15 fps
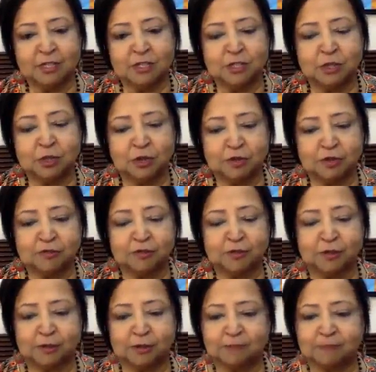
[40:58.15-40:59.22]

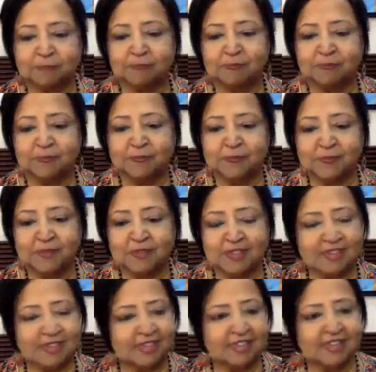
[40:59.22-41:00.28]
Joyful,
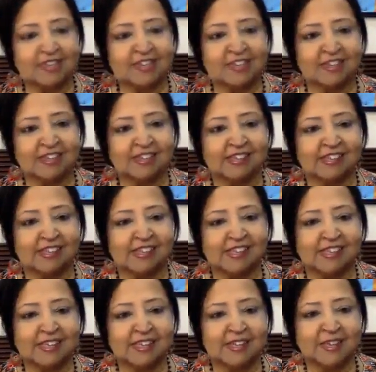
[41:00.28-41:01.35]
indeed.
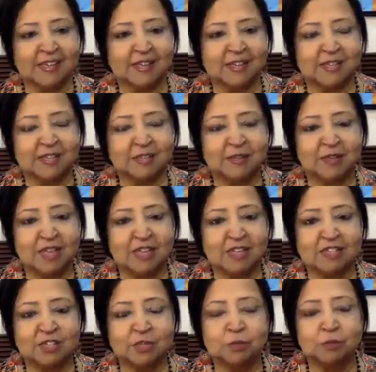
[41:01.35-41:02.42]
So yes,
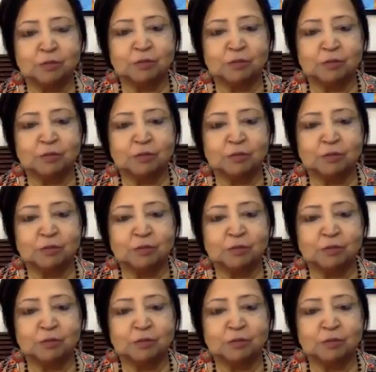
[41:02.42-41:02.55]
do